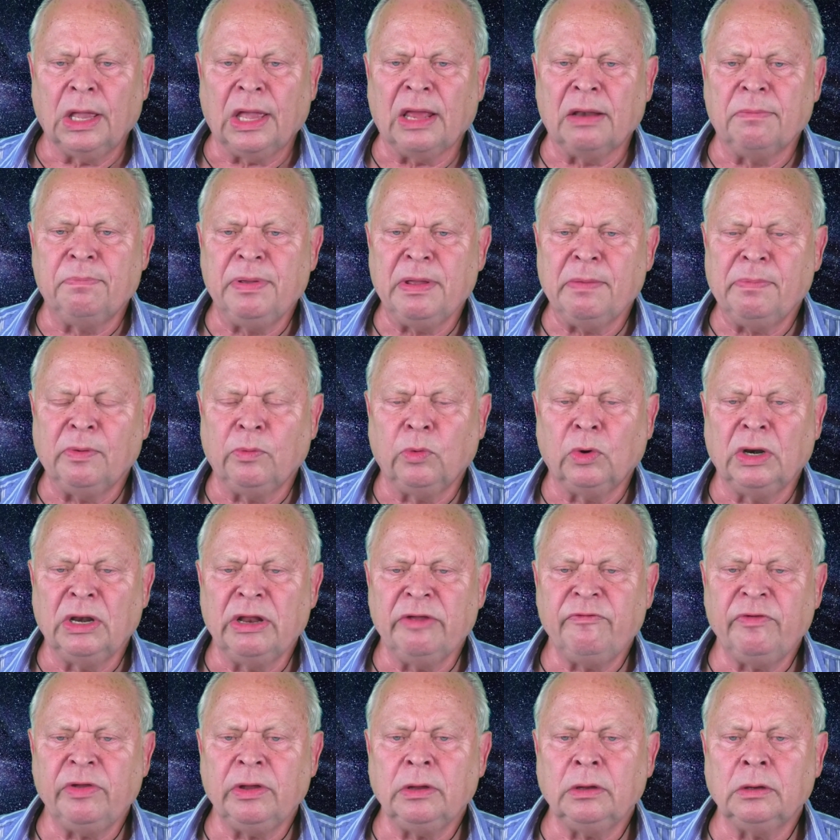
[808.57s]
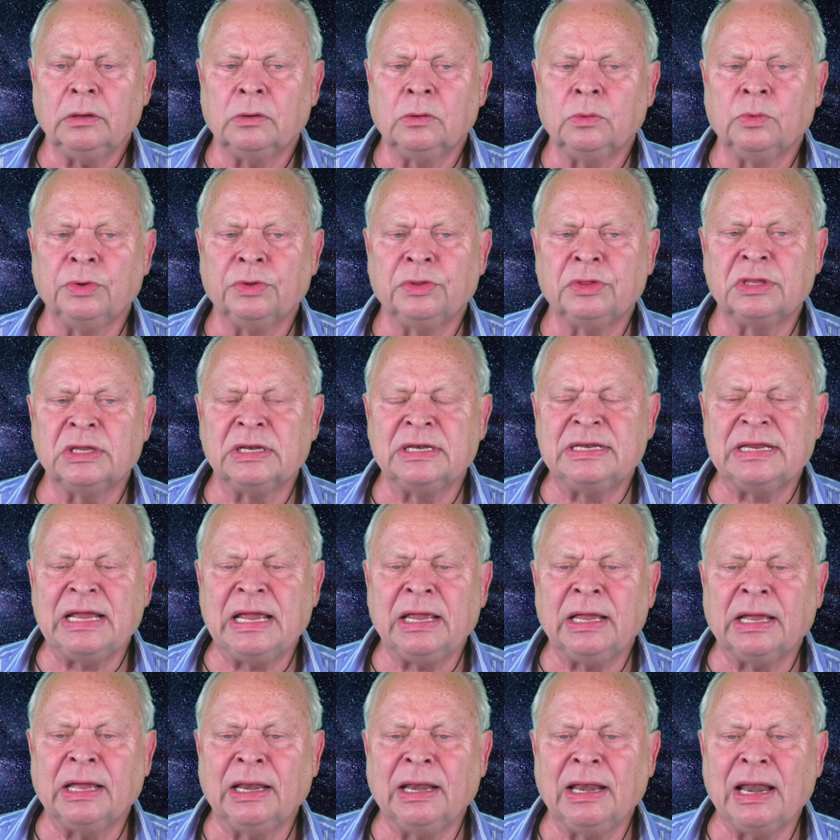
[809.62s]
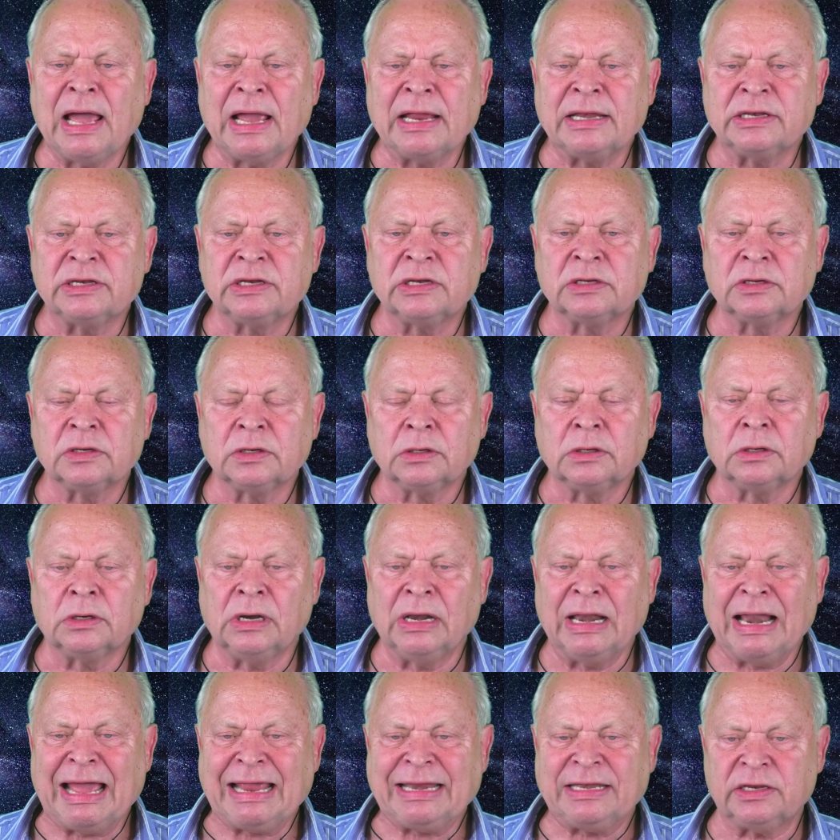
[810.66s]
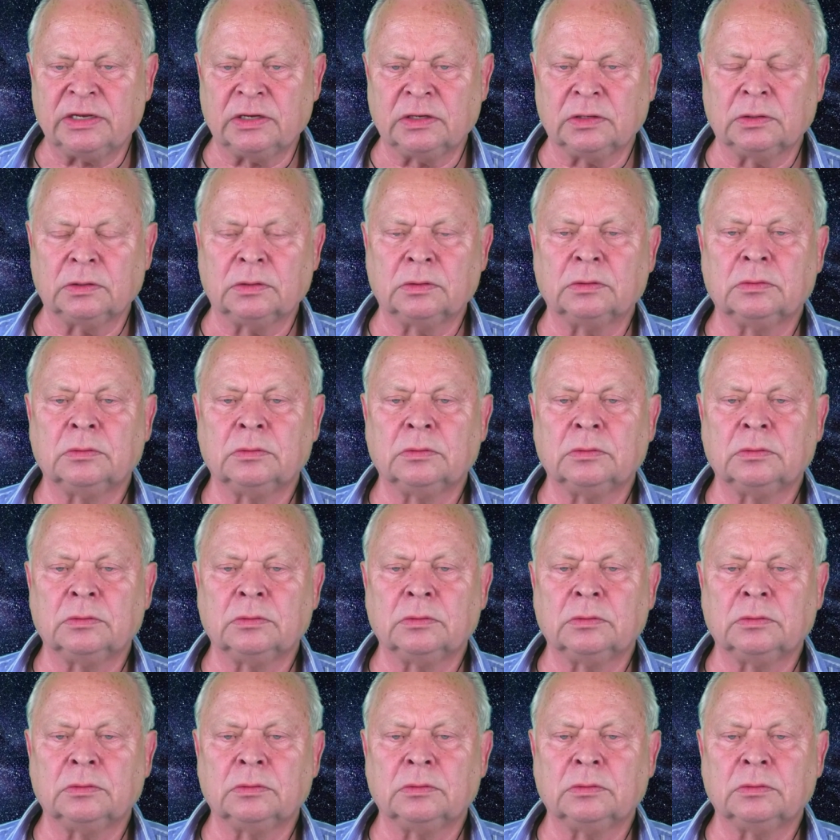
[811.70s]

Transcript: And people were living with the day and night light.